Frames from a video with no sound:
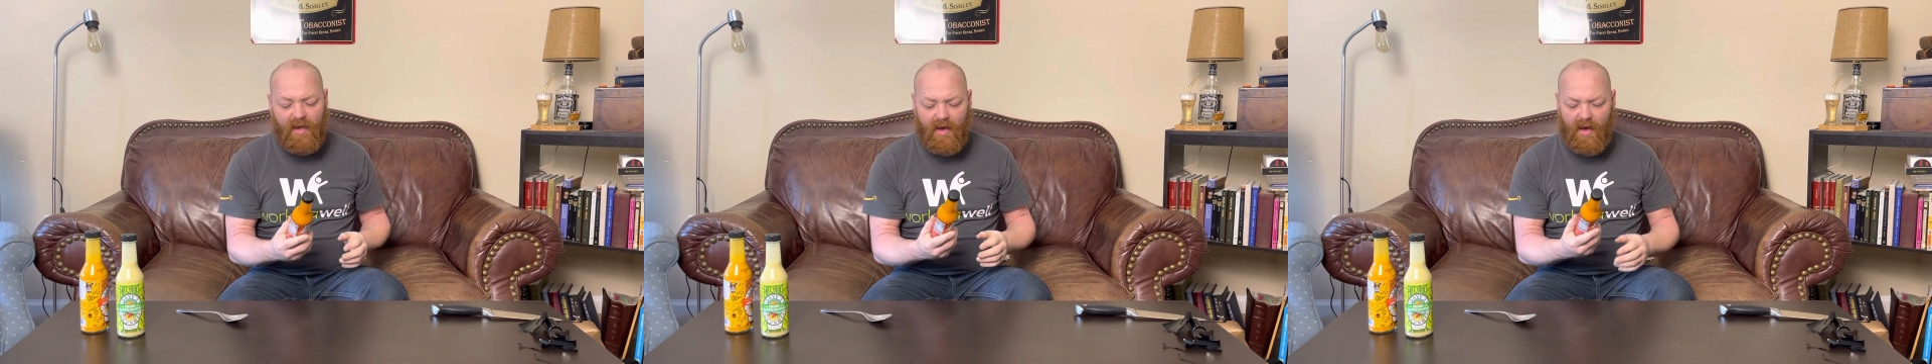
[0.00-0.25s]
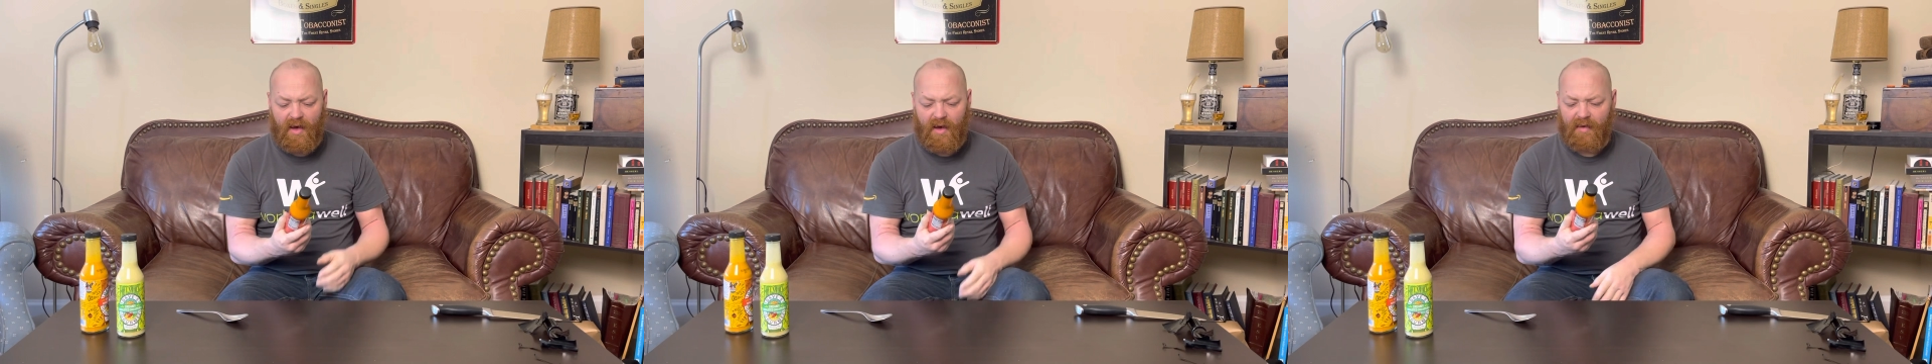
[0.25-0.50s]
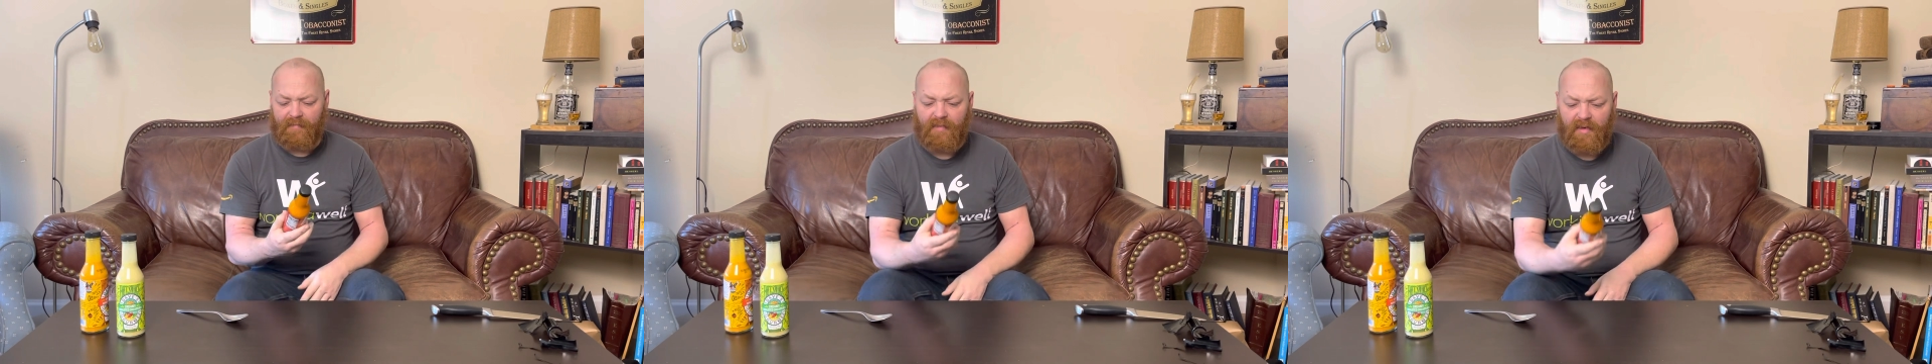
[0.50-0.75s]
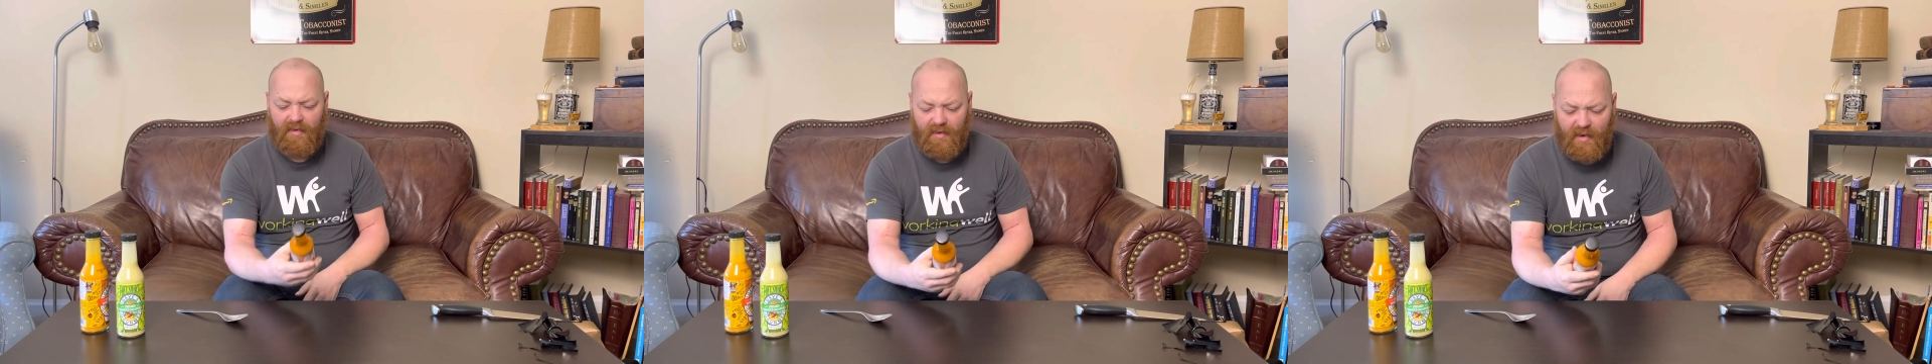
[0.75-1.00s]

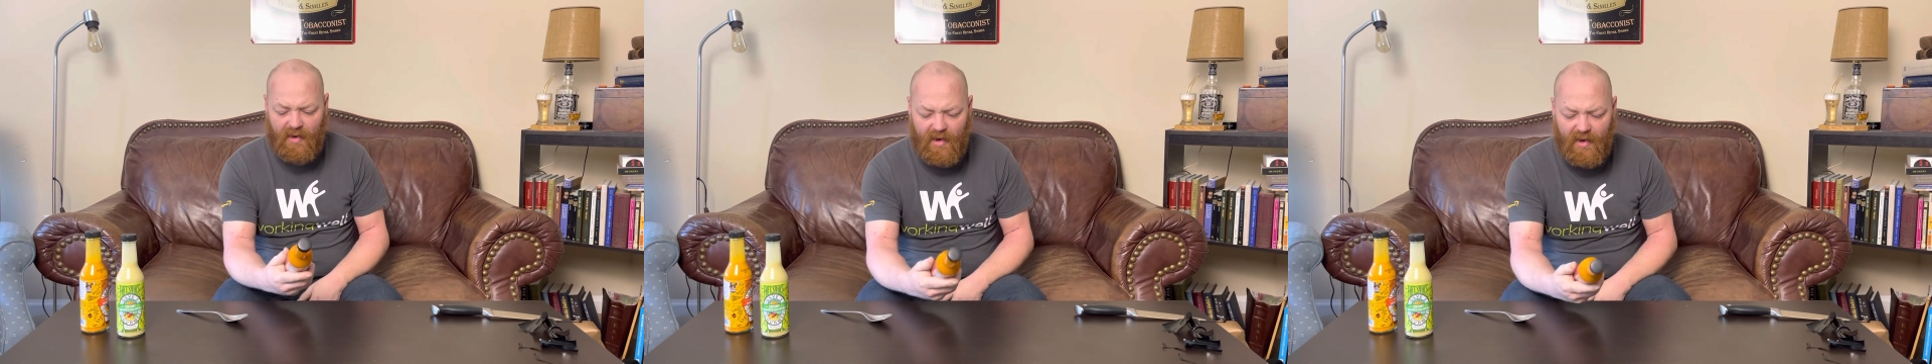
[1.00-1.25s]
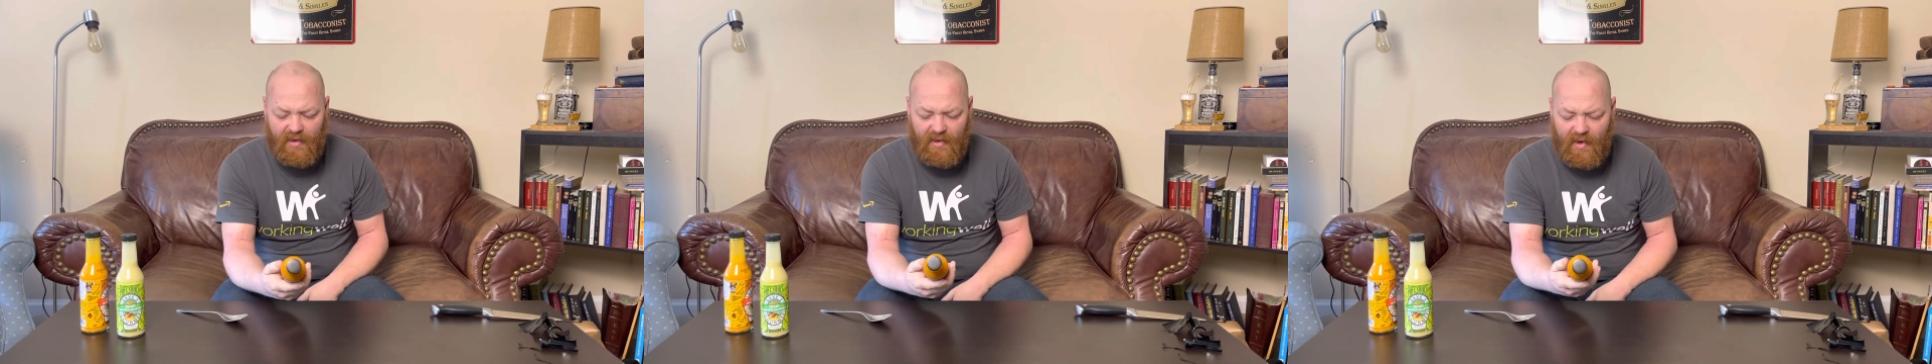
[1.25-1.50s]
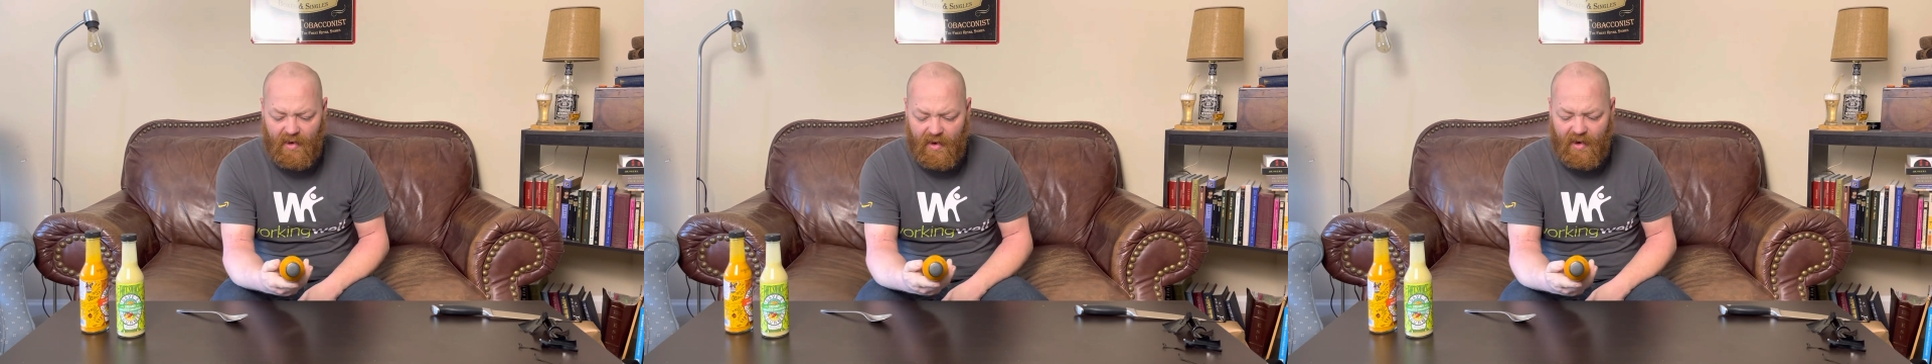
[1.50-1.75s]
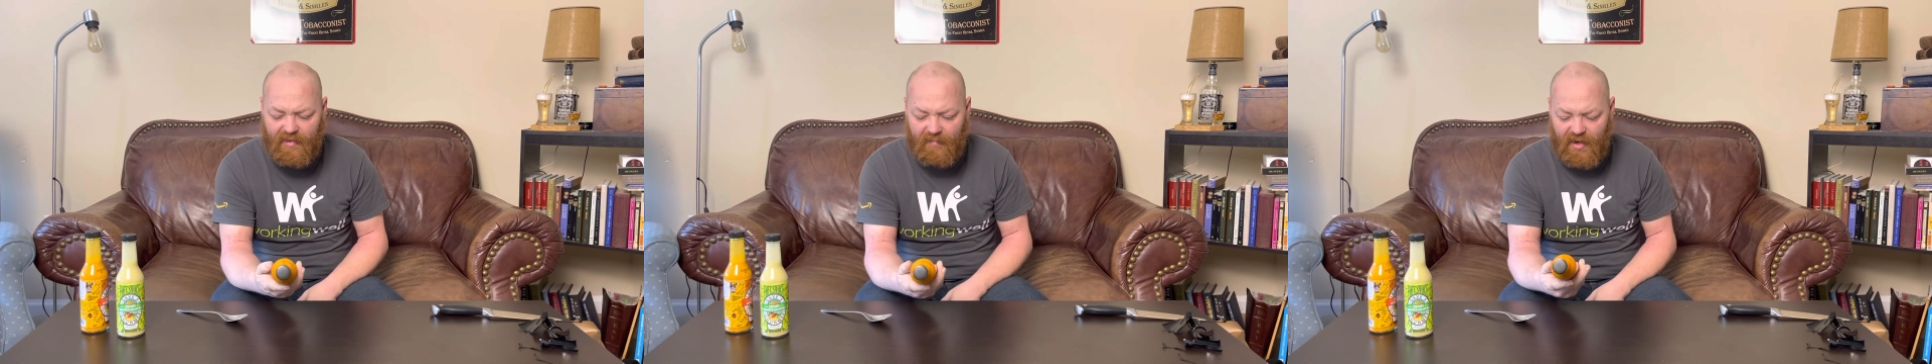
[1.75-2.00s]

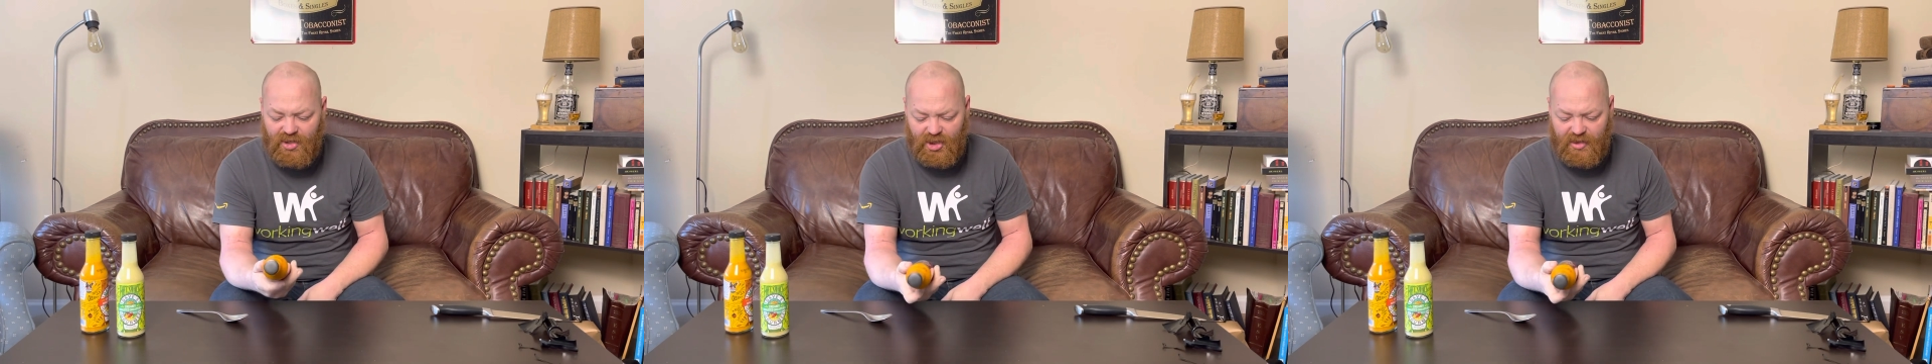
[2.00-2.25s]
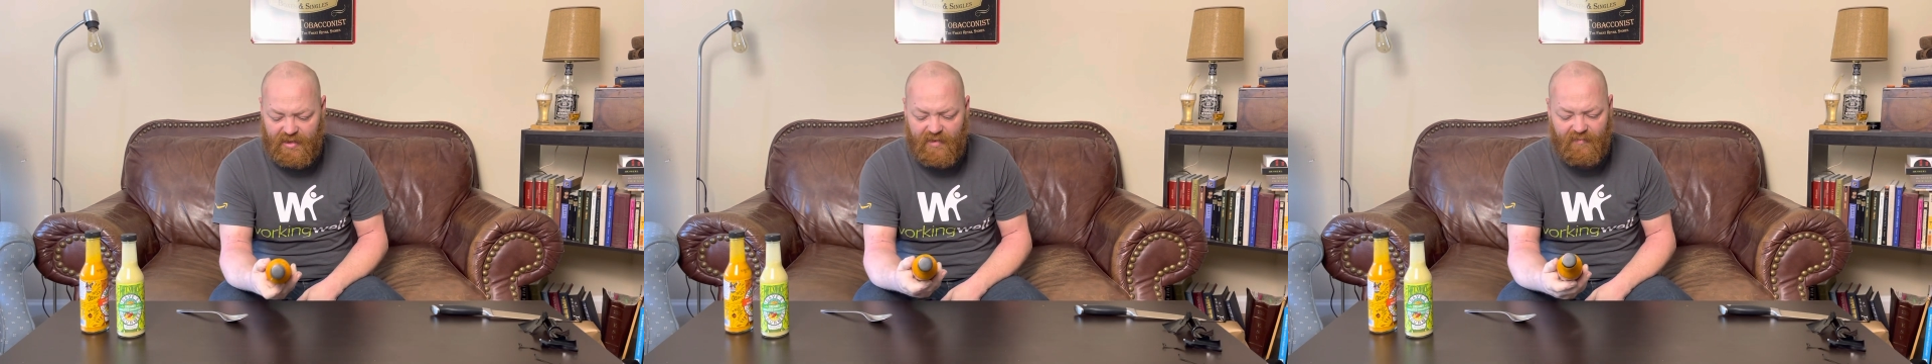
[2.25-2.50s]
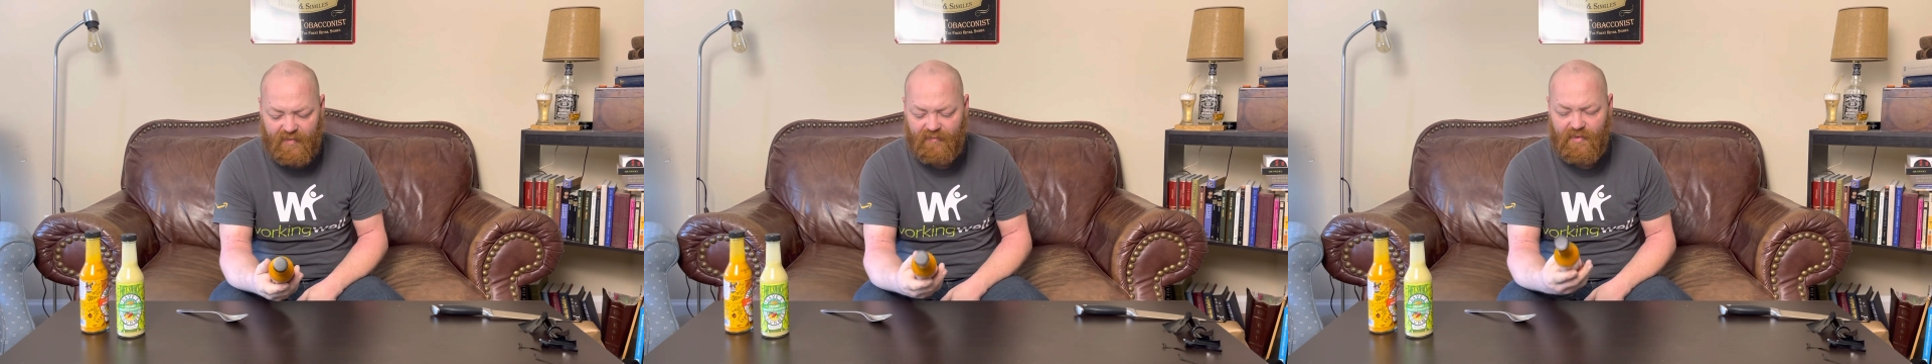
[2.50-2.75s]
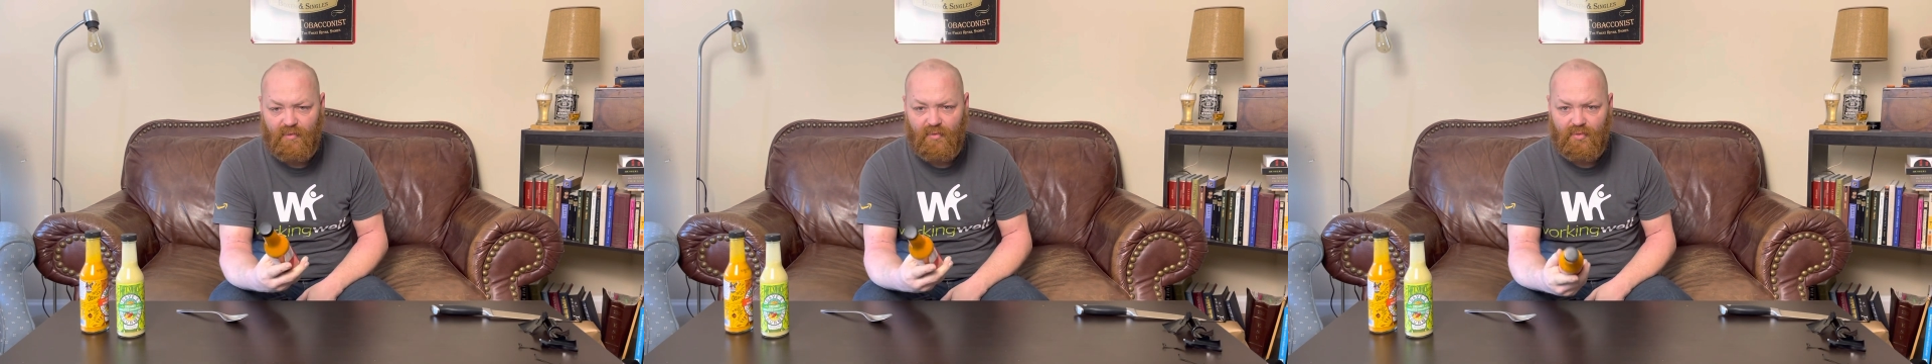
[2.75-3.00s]
I'd imagine even if
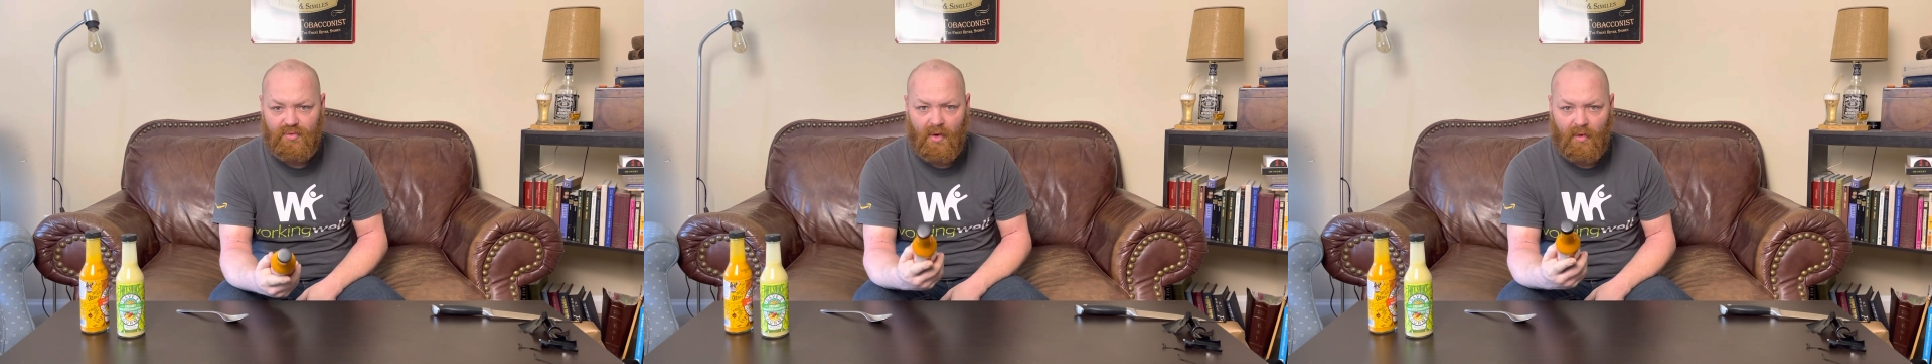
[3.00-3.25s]
you